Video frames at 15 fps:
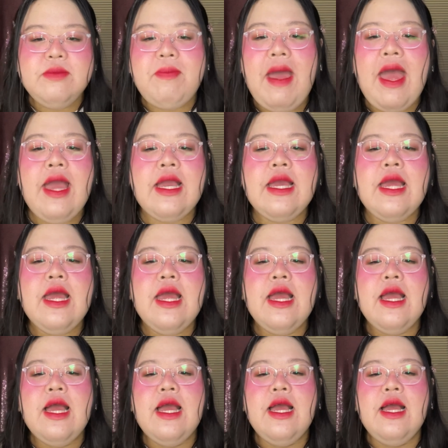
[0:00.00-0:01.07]
back,
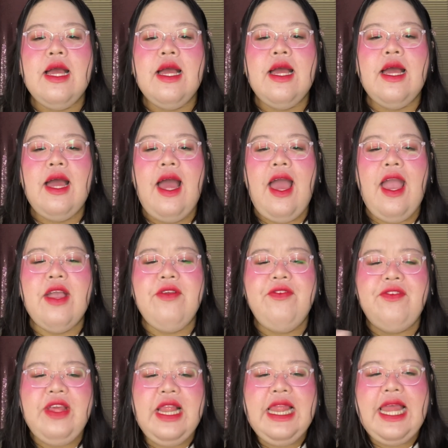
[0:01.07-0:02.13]
I
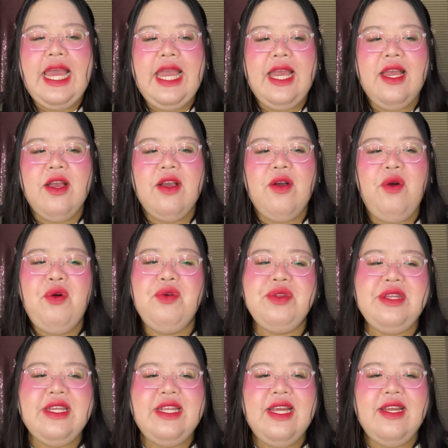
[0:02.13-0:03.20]
feel like, oh,
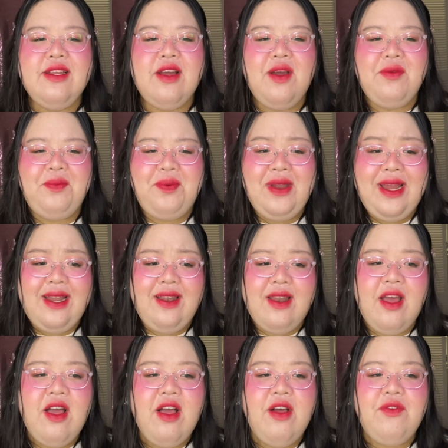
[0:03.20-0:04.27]
did I not pray
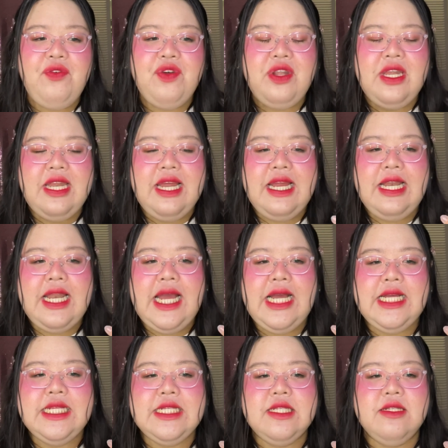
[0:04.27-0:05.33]
enough, or did I not